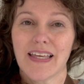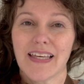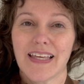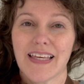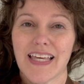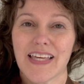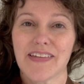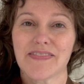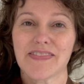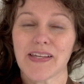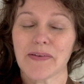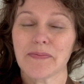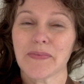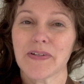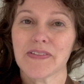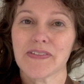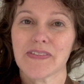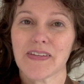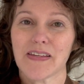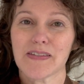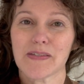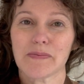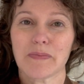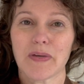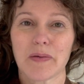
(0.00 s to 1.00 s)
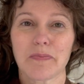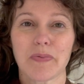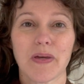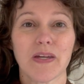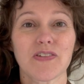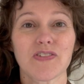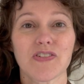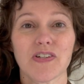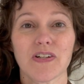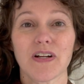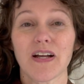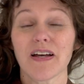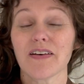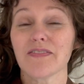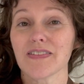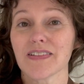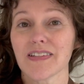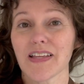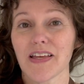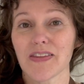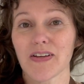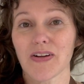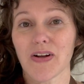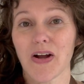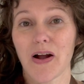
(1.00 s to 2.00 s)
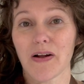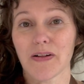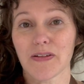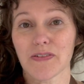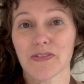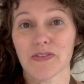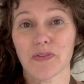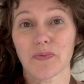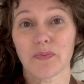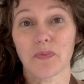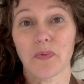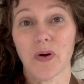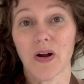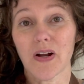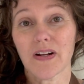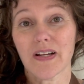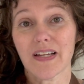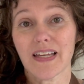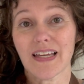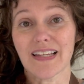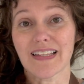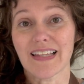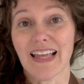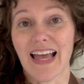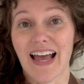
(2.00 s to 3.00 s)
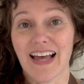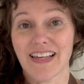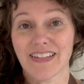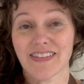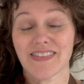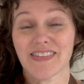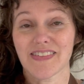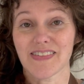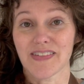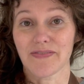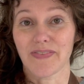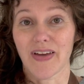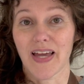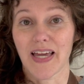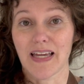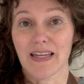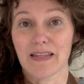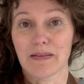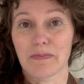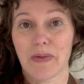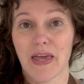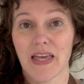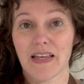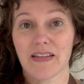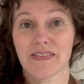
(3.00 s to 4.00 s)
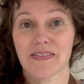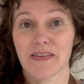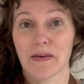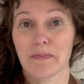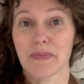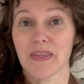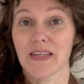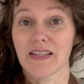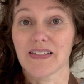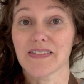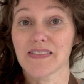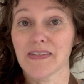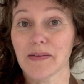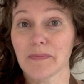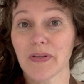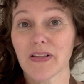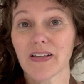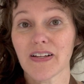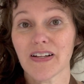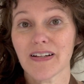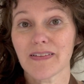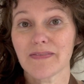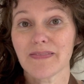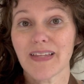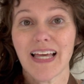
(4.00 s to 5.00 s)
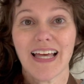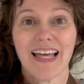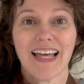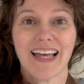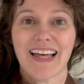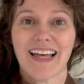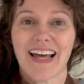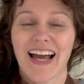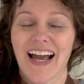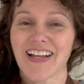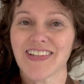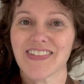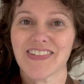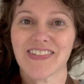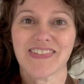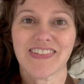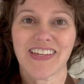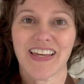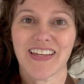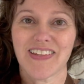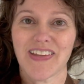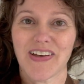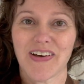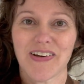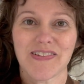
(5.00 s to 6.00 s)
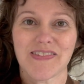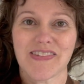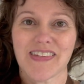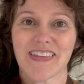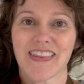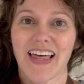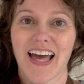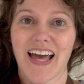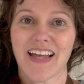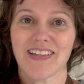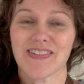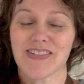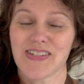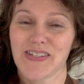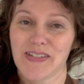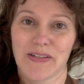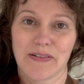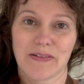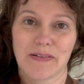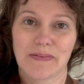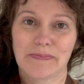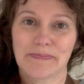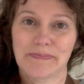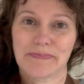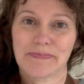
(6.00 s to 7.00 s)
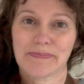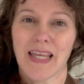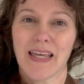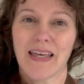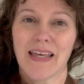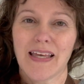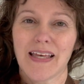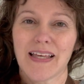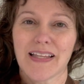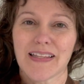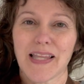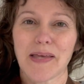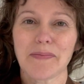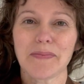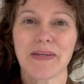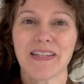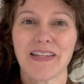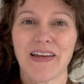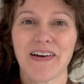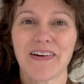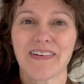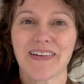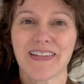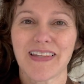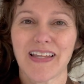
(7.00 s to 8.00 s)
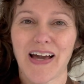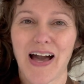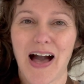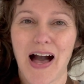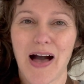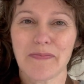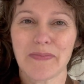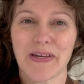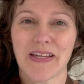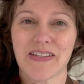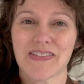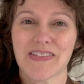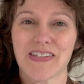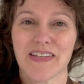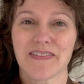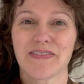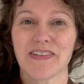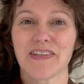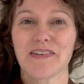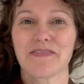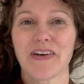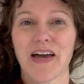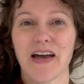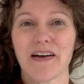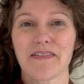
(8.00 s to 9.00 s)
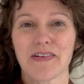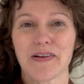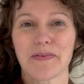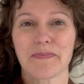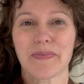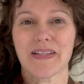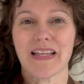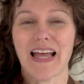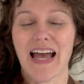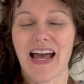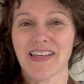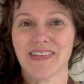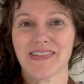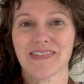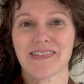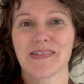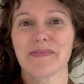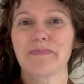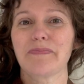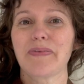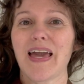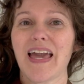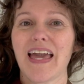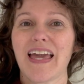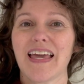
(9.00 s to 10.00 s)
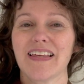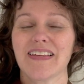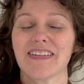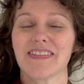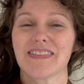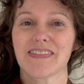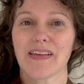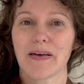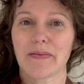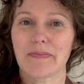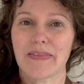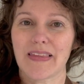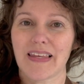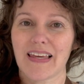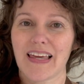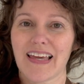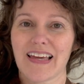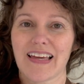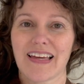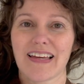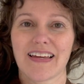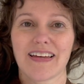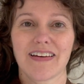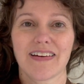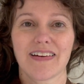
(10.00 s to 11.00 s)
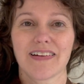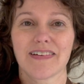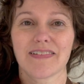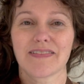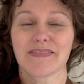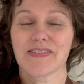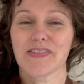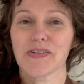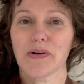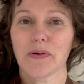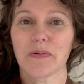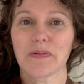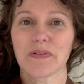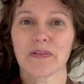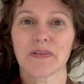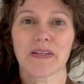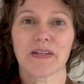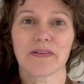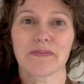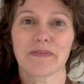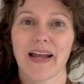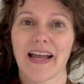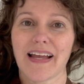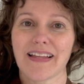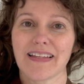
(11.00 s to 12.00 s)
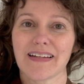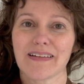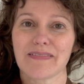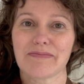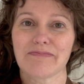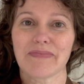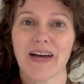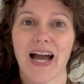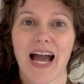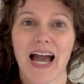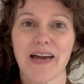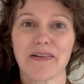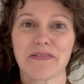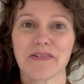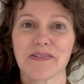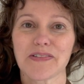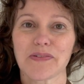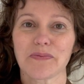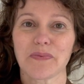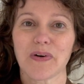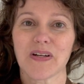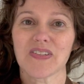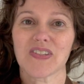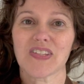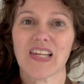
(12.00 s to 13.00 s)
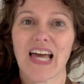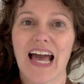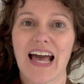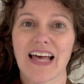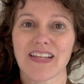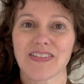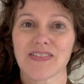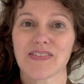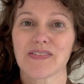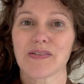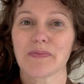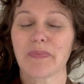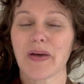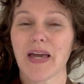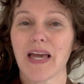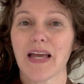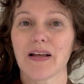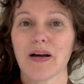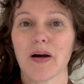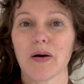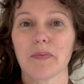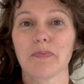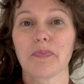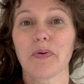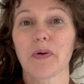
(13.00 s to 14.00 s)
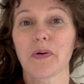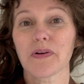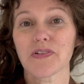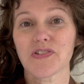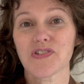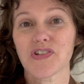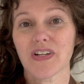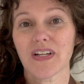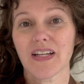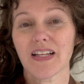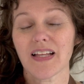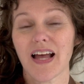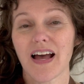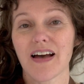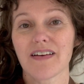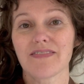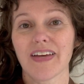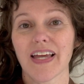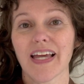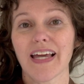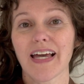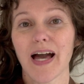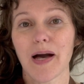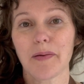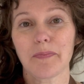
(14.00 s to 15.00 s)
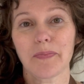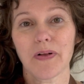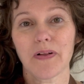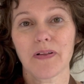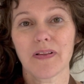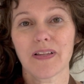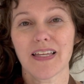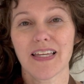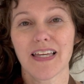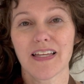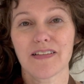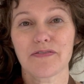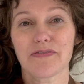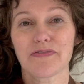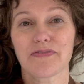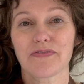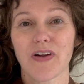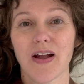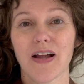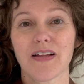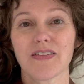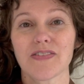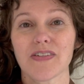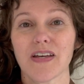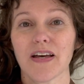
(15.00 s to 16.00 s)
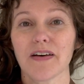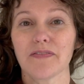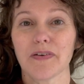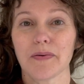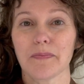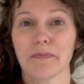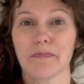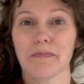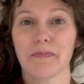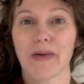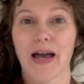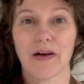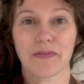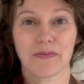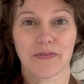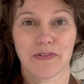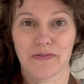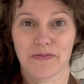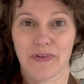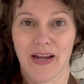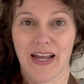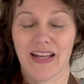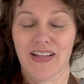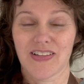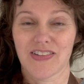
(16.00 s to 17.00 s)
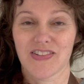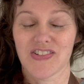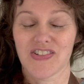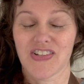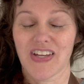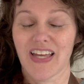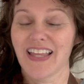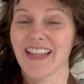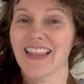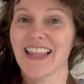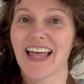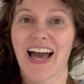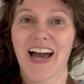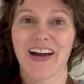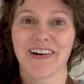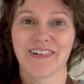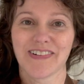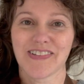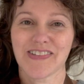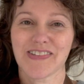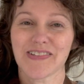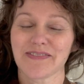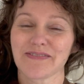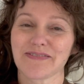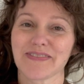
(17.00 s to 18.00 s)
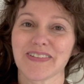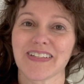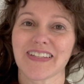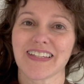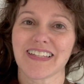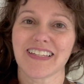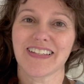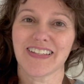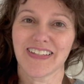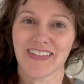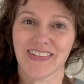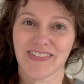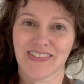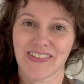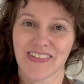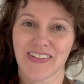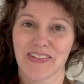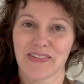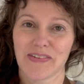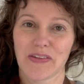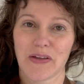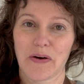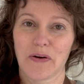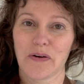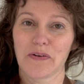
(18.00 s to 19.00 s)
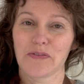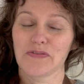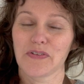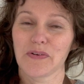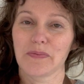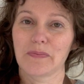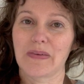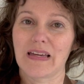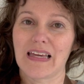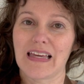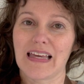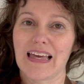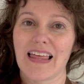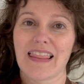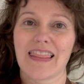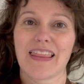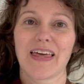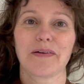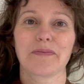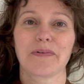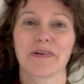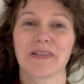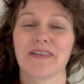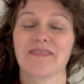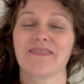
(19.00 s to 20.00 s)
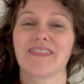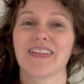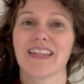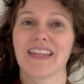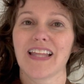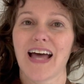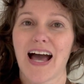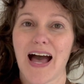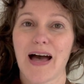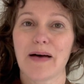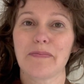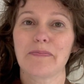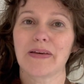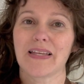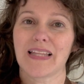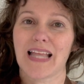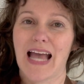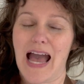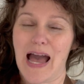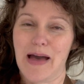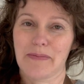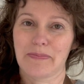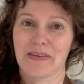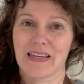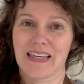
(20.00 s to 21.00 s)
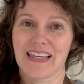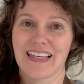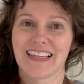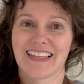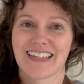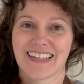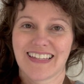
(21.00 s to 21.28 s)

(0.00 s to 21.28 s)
If someone sends me a picture of another artist's work and asks if I can make something similar, I just say no to that too. Let me know in the comments if you've ever been asked to paint something totally random. I was once asked to paint a portrait of a couple in front of a mountain range, and that was a really easy no for me. They would have not been happy